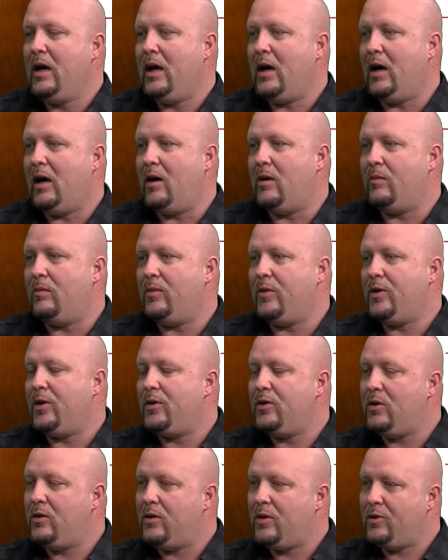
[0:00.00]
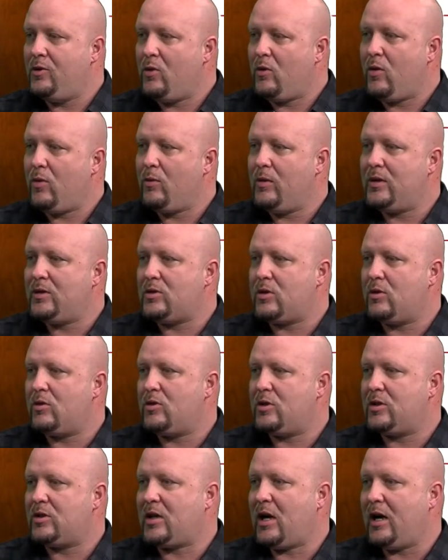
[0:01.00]
Um, the, the newer
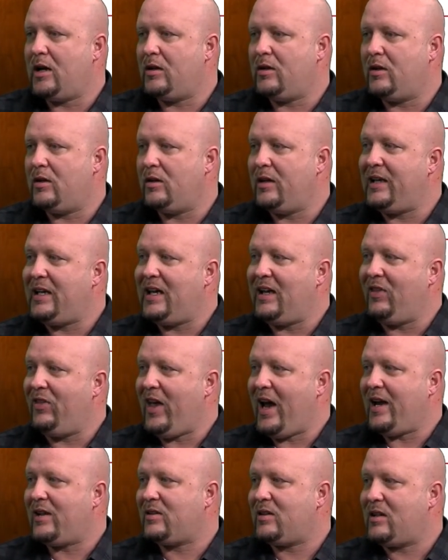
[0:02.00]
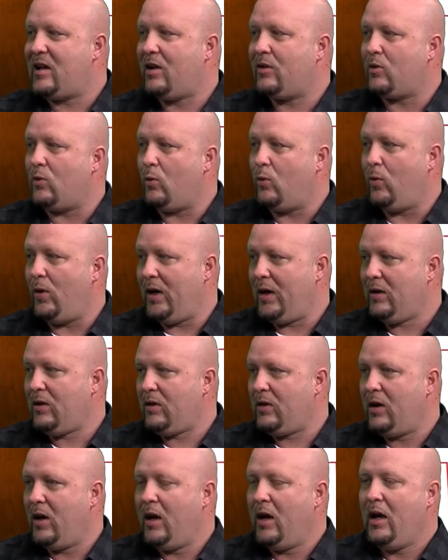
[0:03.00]
research is kind of linking that together
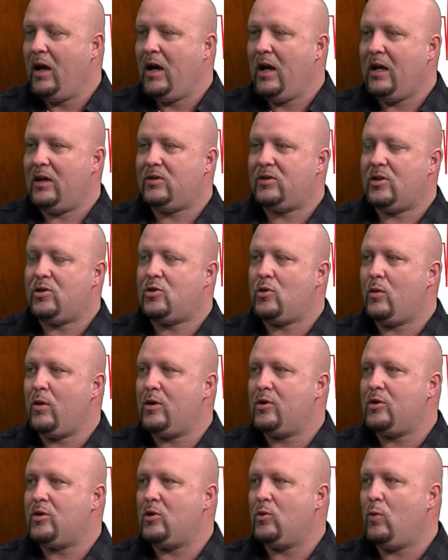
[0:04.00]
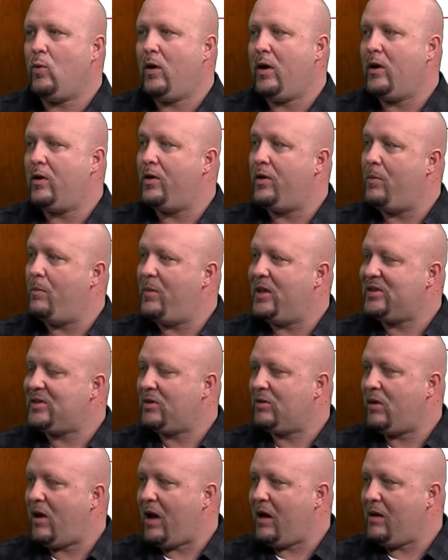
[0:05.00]
with a situation where the
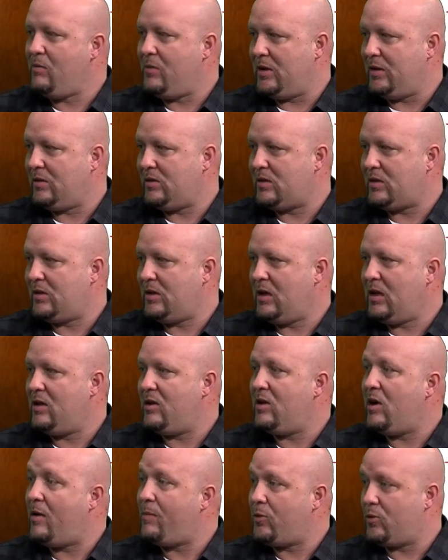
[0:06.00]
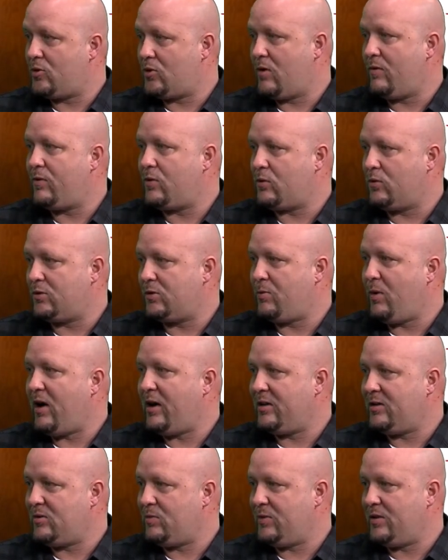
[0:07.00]
misalignments in the upper cervical
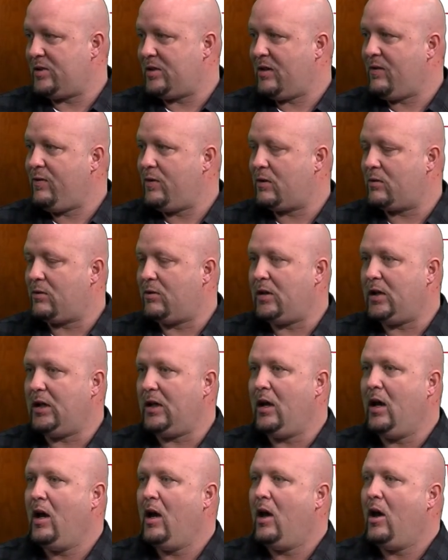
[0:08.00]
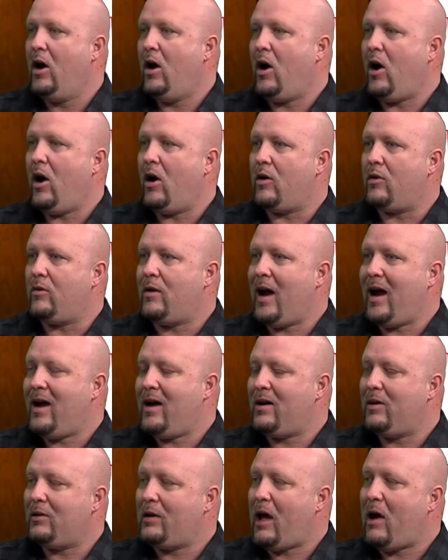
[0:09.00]
spine specifically are not
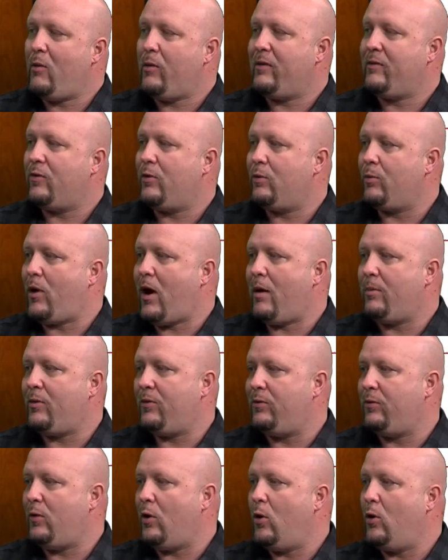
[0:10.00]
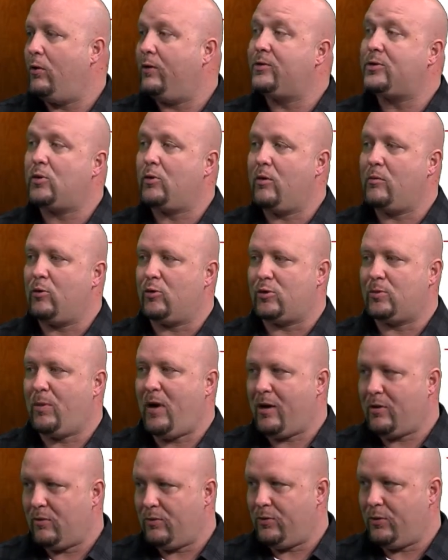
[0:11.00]
allowing for proper flow of cerebral
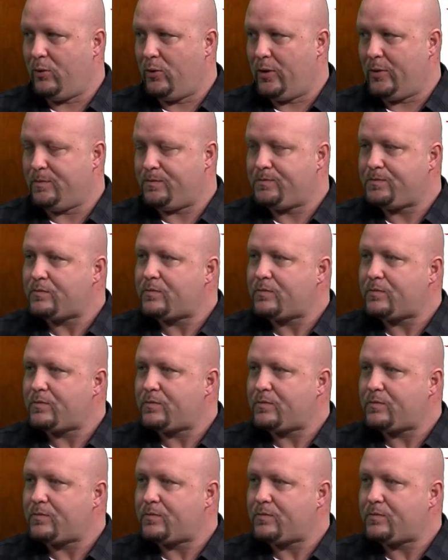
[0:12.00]
spinal fluid.